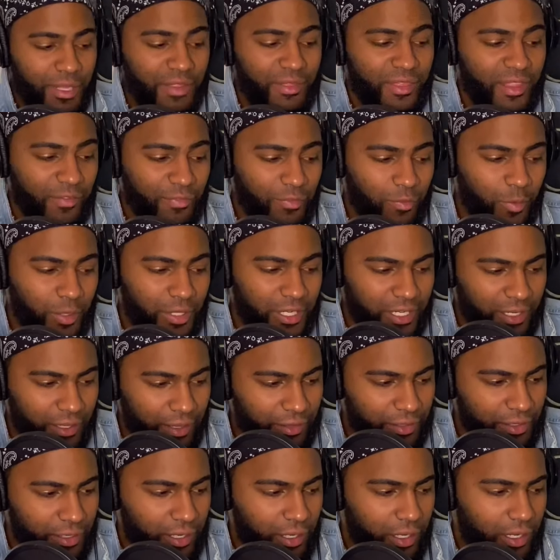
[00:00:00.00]
there for one
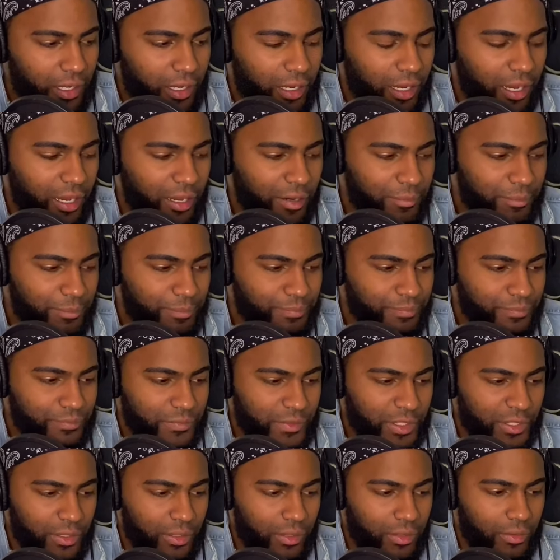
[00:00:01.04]
another,
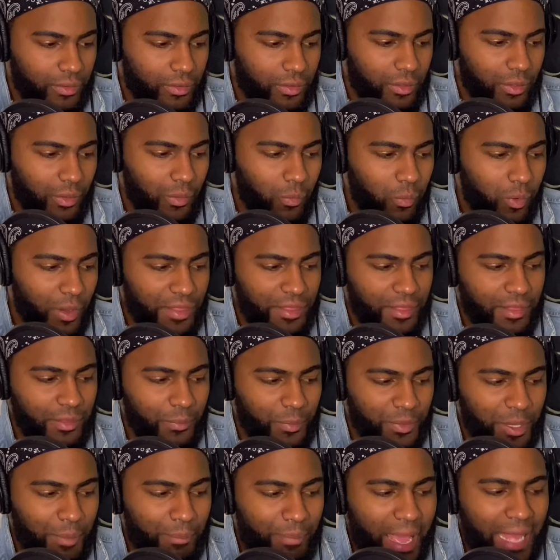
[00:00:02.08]
when
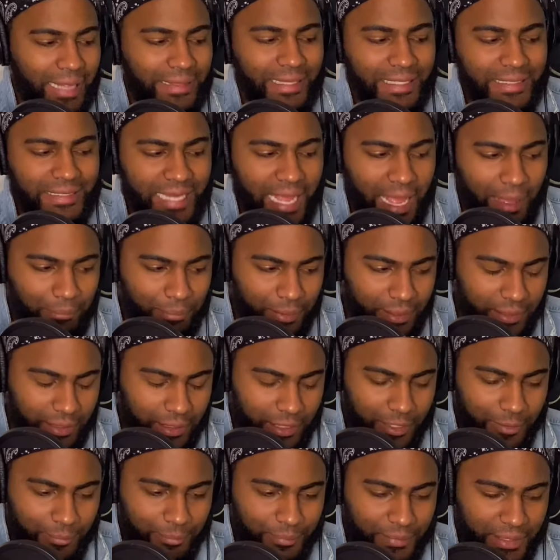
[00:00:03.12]
the bad things happen,
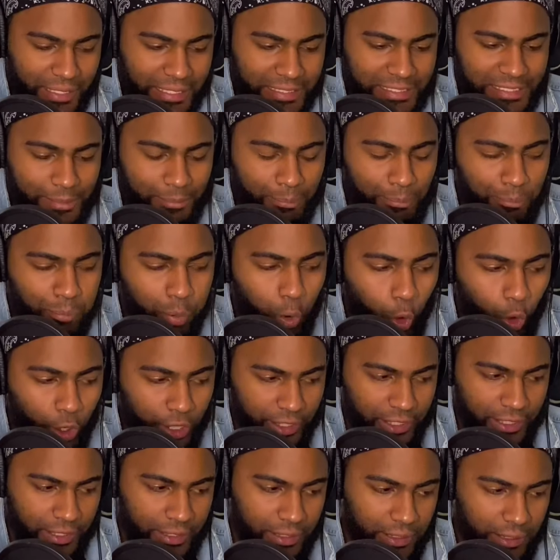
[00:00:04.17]
it's
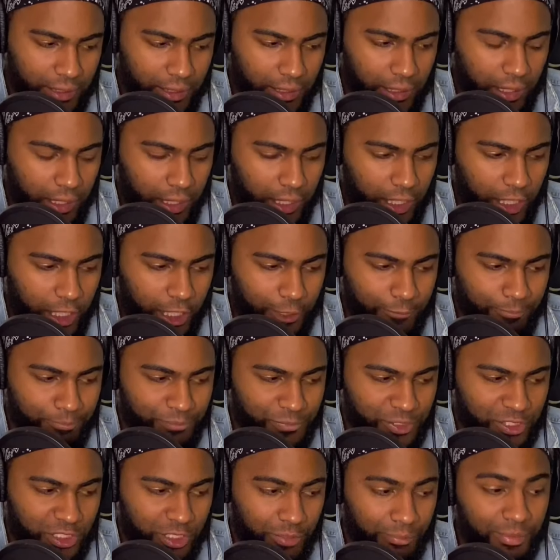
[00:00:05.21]
important
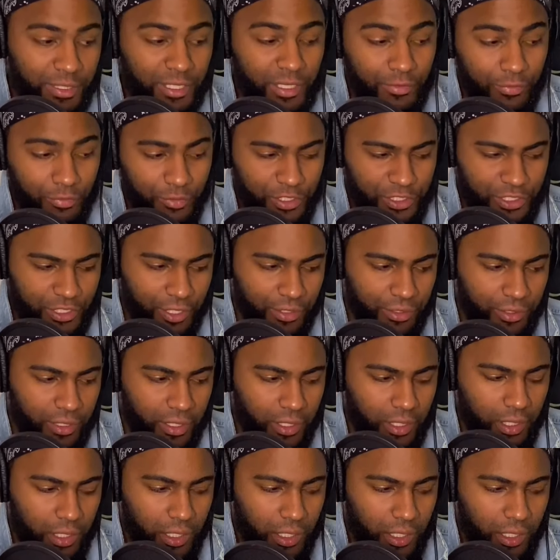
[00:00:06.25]
to be there for each other.